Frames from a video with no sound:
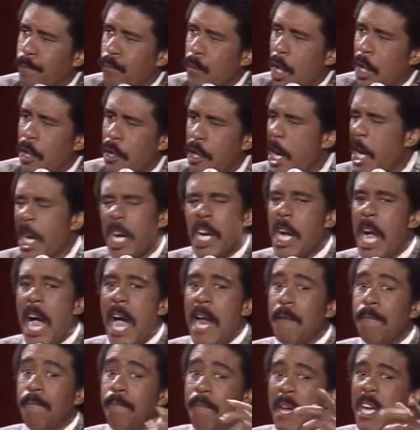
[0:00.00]
Nigga
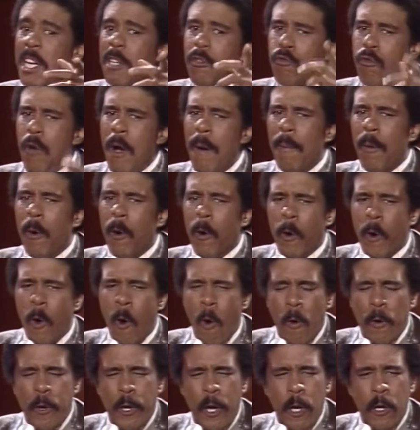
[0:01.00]
got in big trouble
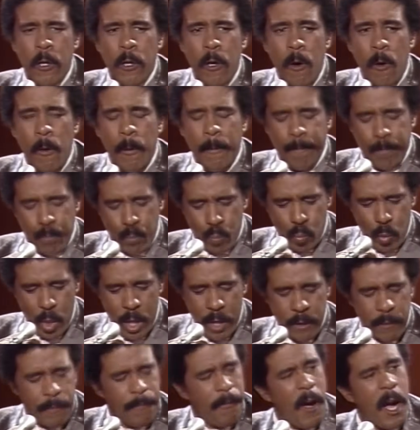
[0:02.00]
though, you know. He
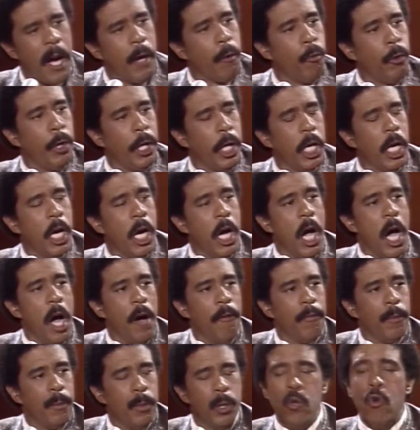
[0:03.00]
was fucking with a
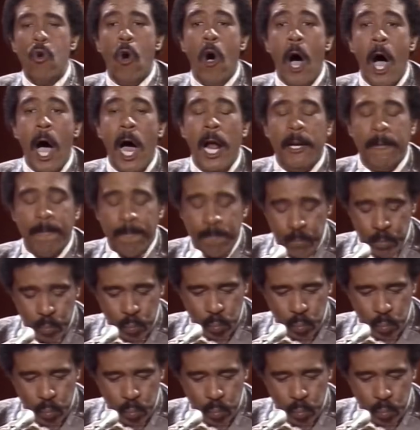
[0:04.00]
girl from New Orleans.